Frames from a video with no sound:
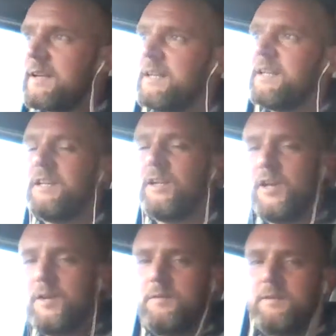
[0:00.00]
You know?
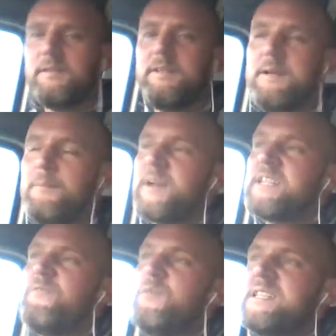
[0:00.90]

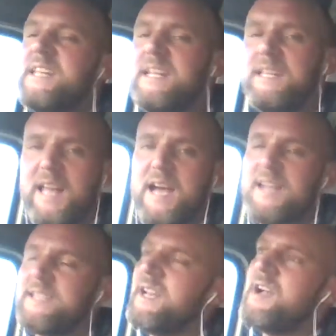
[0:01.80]
Because if we sit there,
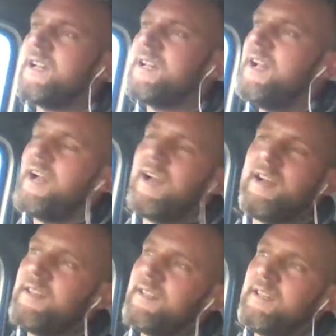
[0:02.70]
it's like
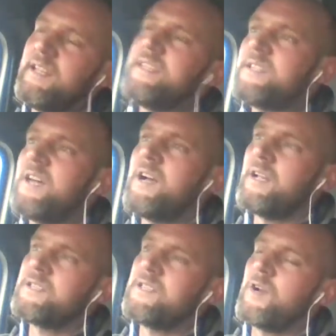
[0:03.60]
in
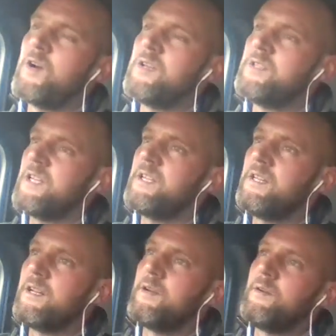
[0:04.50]
psychology,
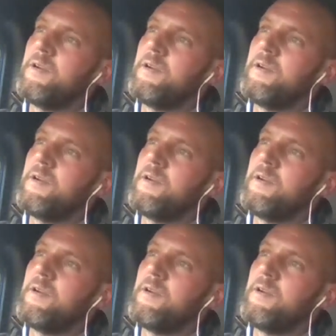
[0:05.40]
you know,